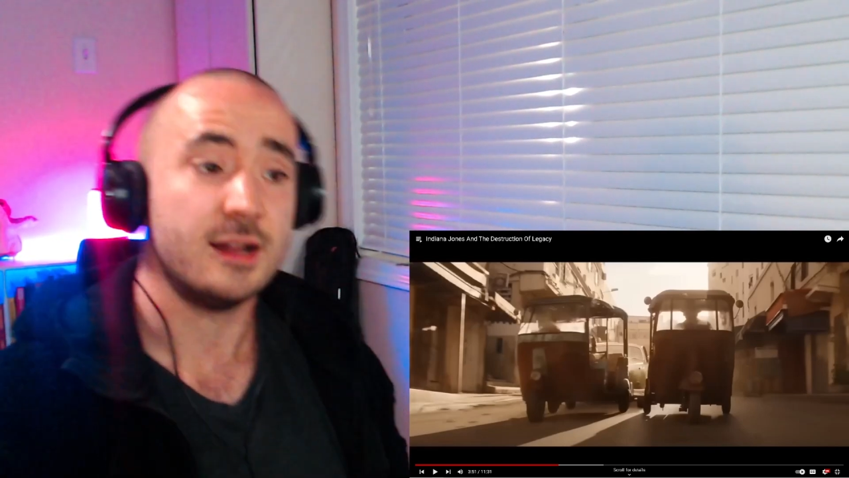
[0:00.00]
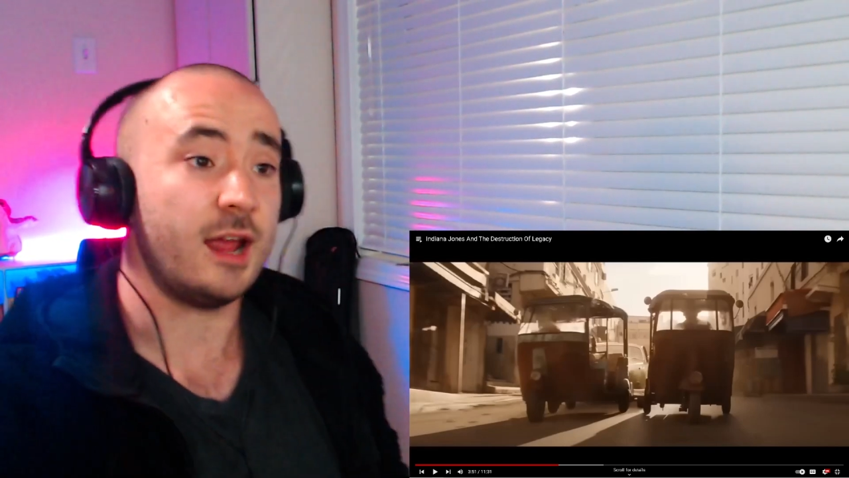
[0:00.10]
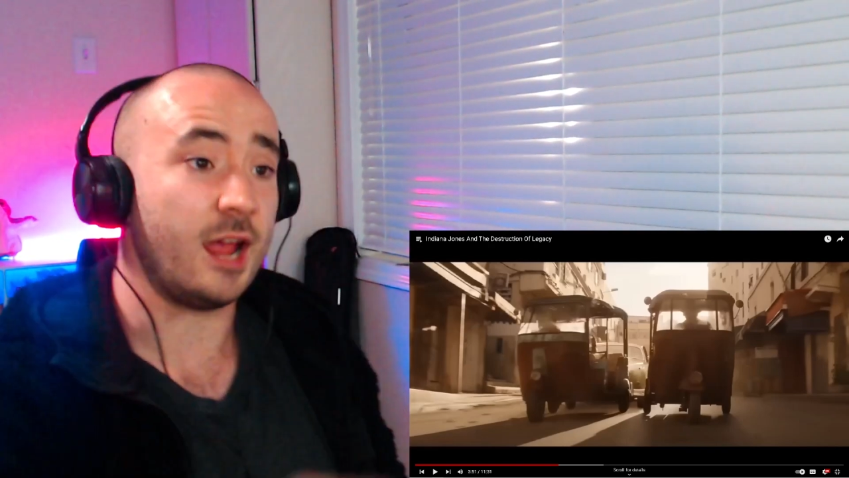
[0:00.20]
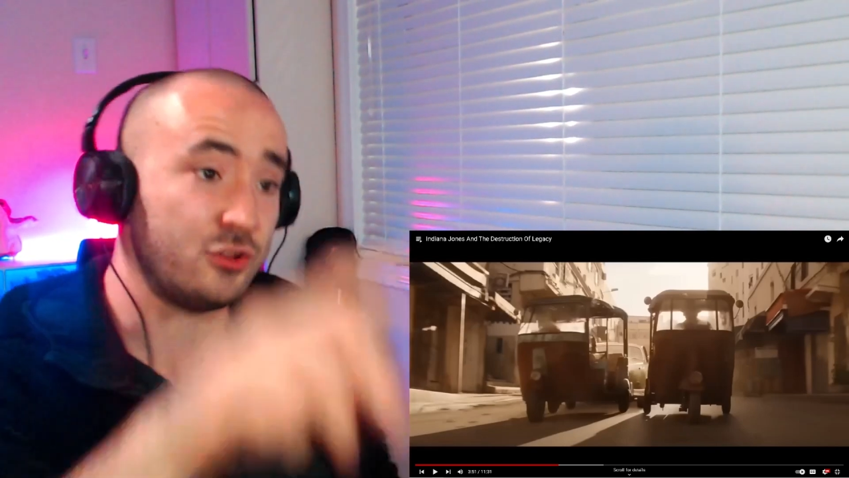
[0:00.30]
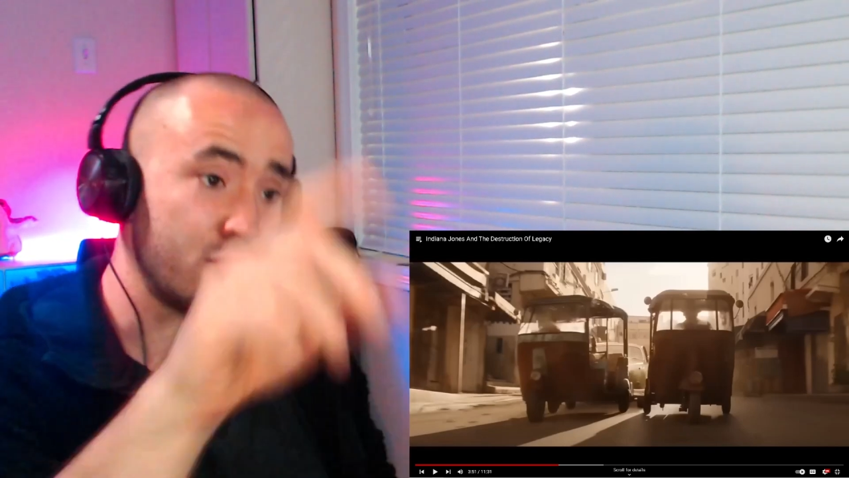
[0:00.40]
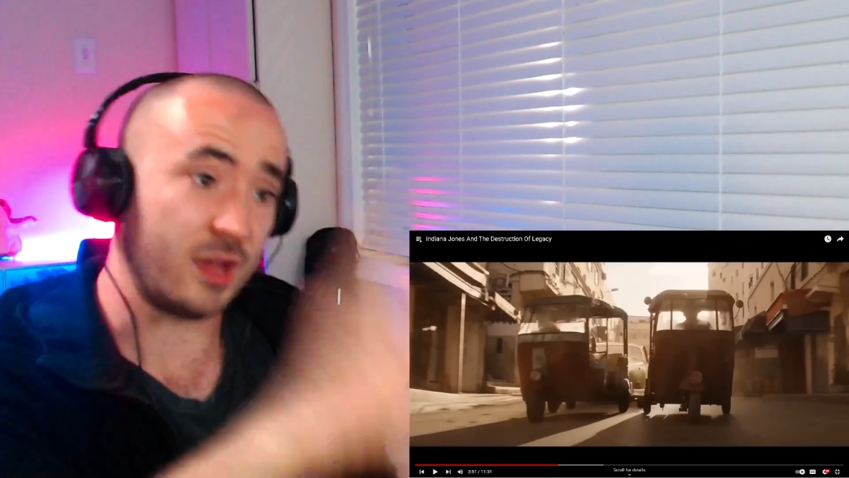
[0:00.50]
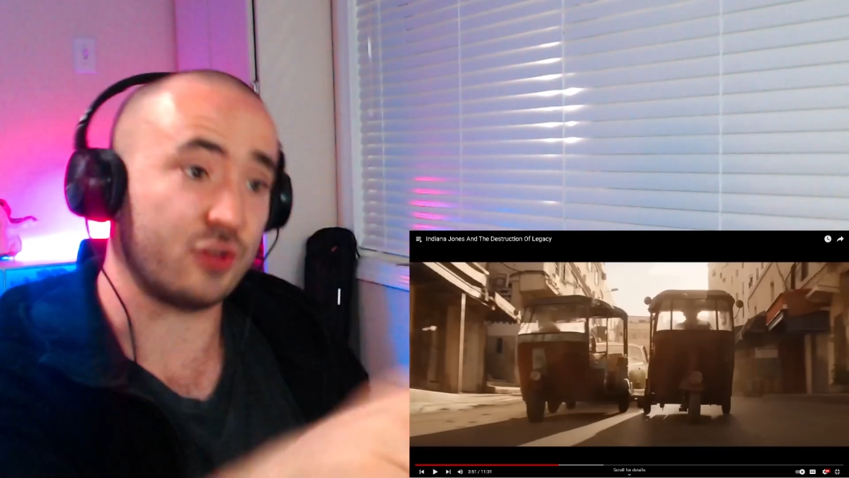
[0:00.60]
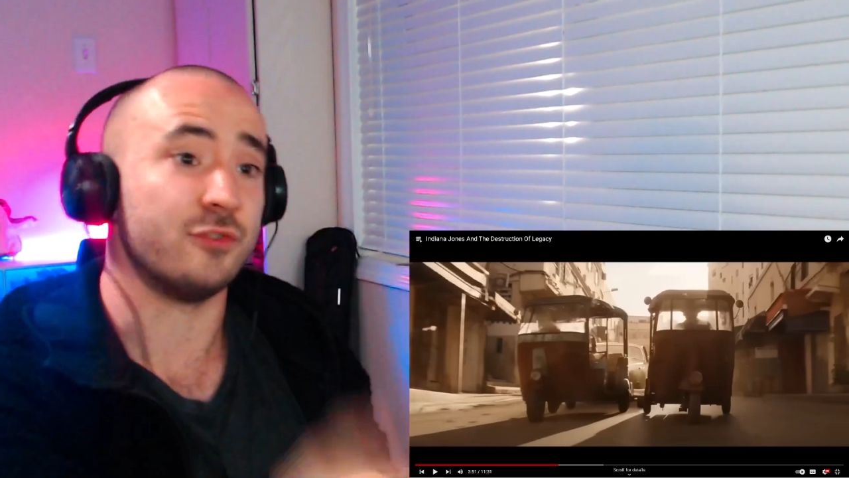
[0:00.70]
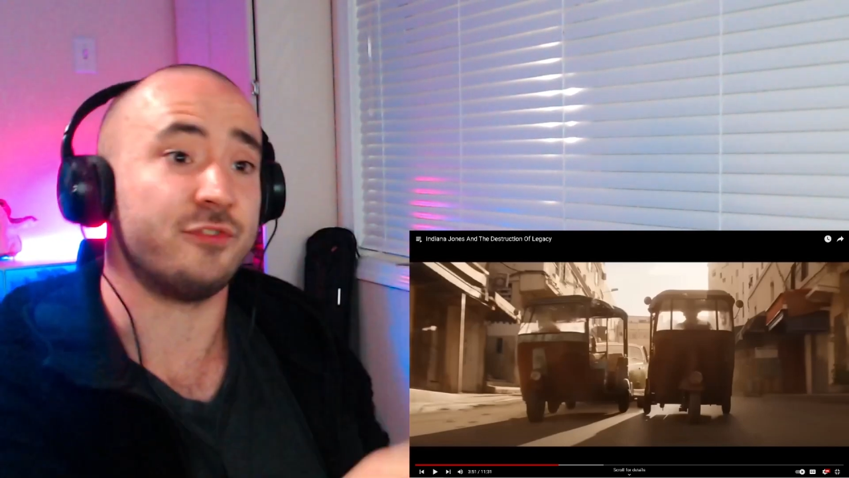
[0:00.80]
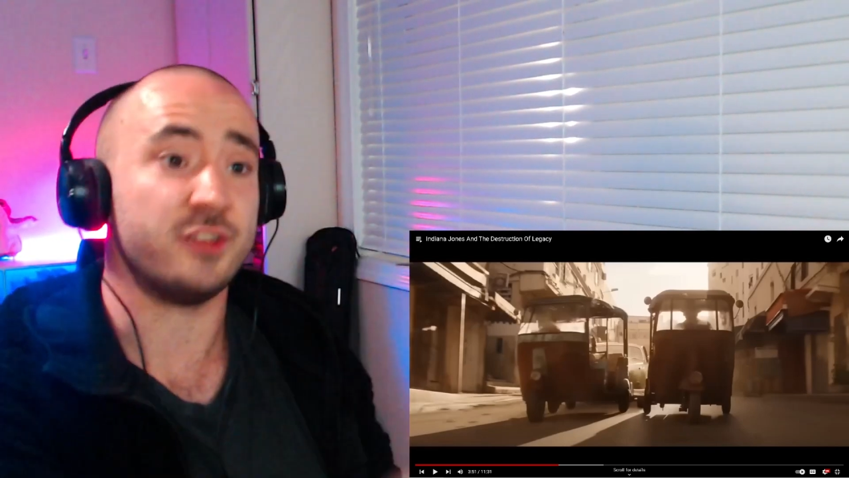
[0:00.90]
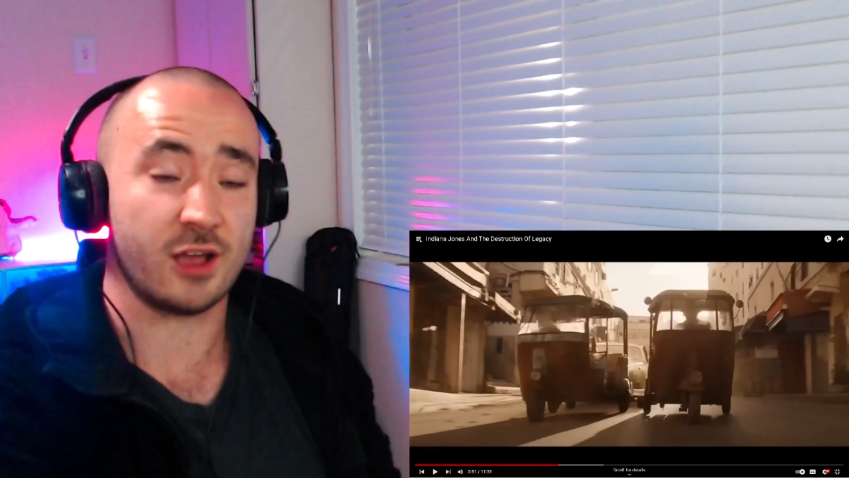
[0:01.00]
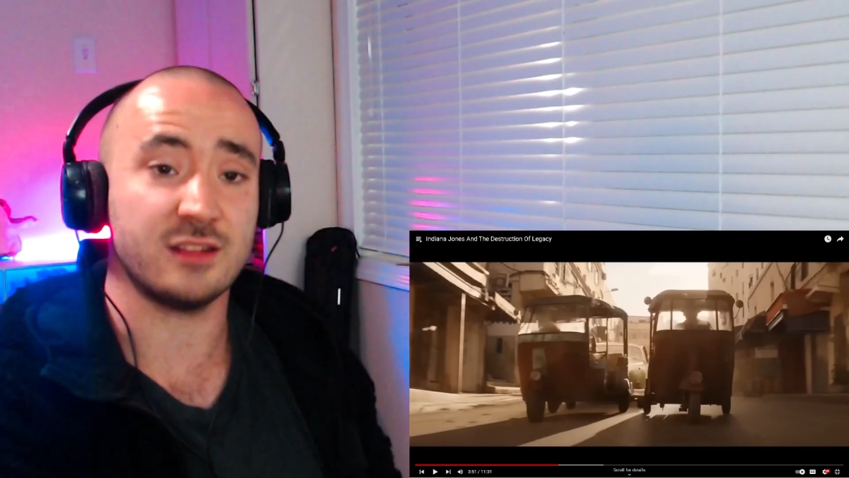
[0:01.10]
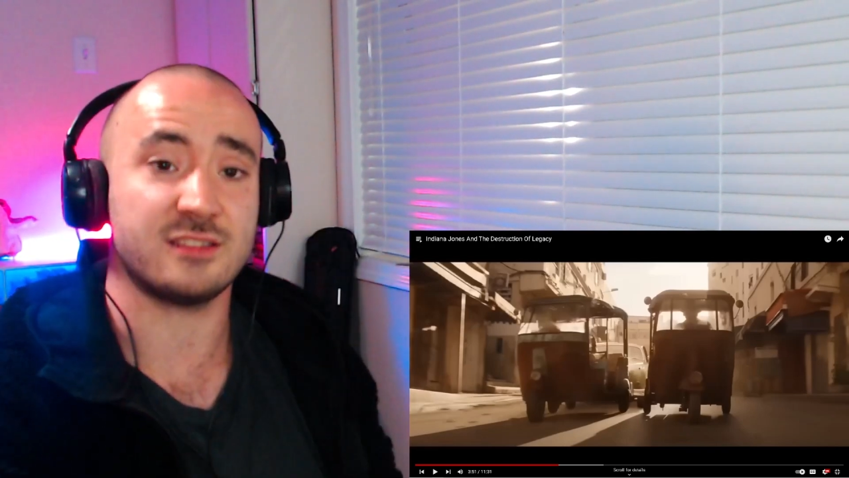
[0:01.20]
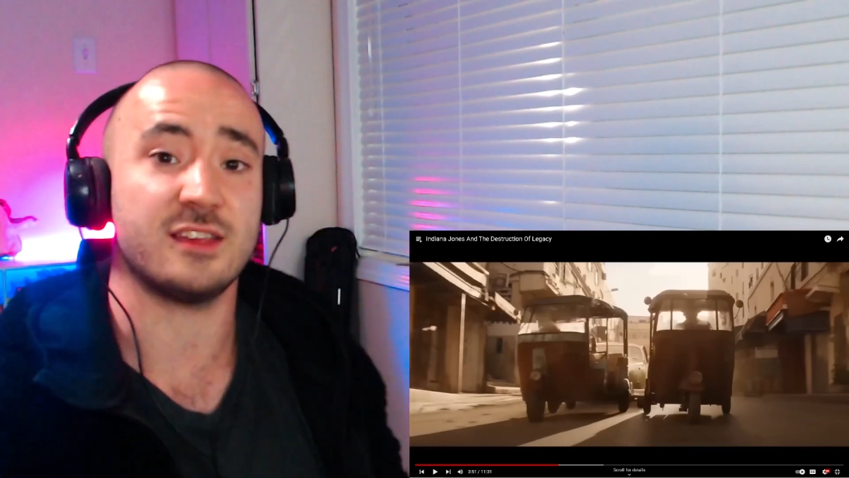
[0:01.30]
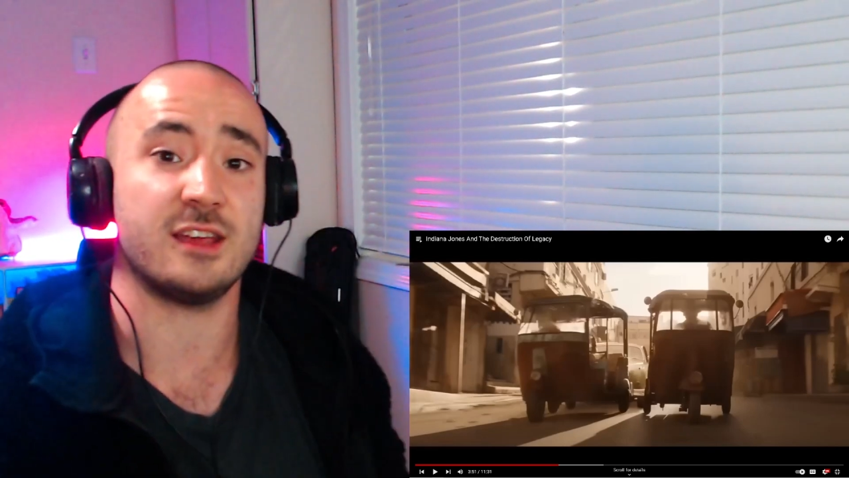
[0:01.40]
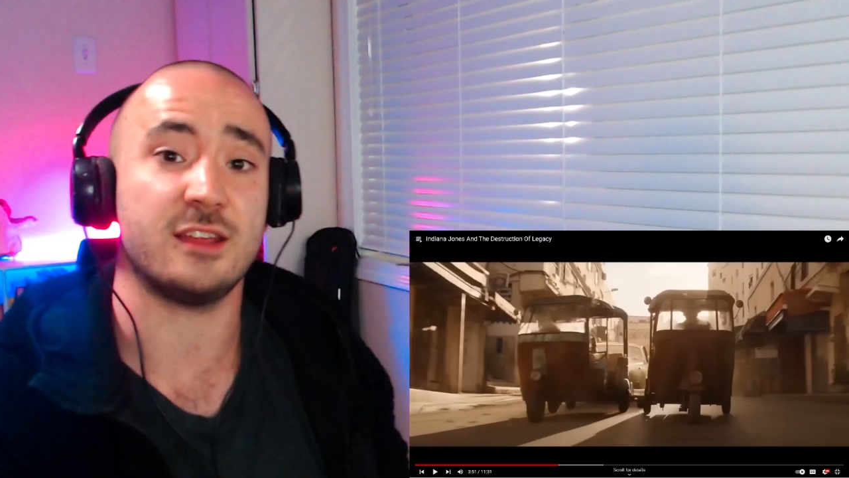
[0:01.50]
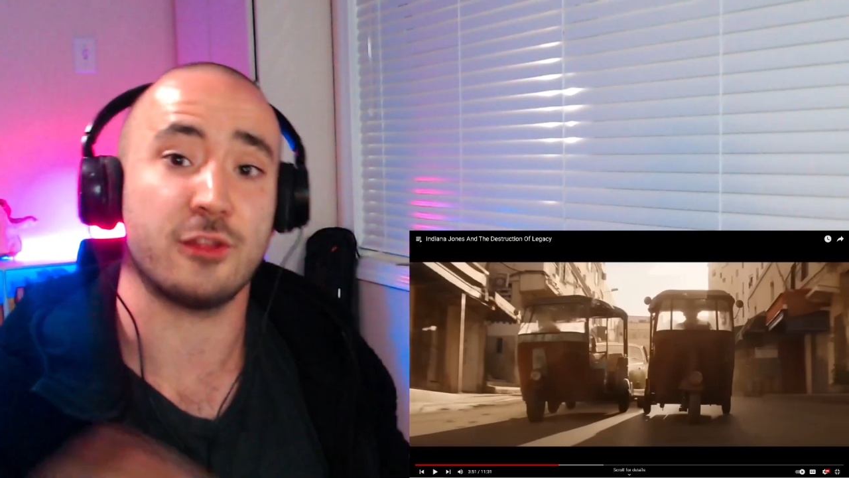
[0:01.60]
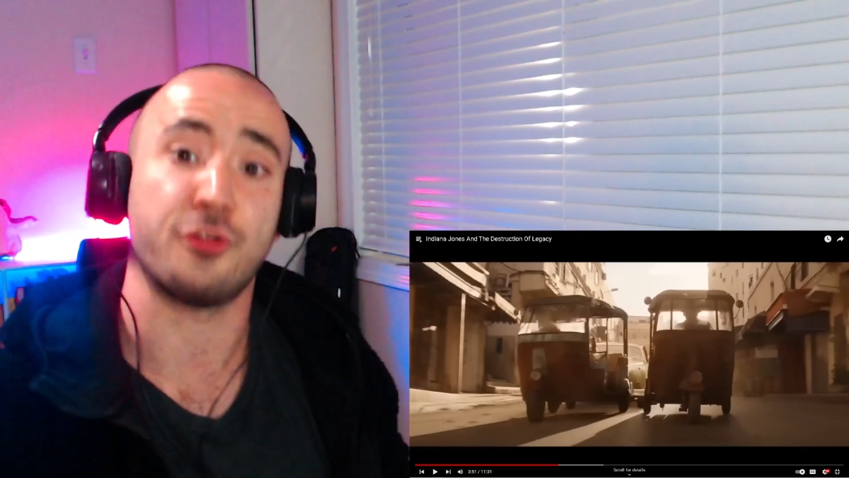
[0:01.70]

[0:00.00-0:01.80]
and you make her fiance the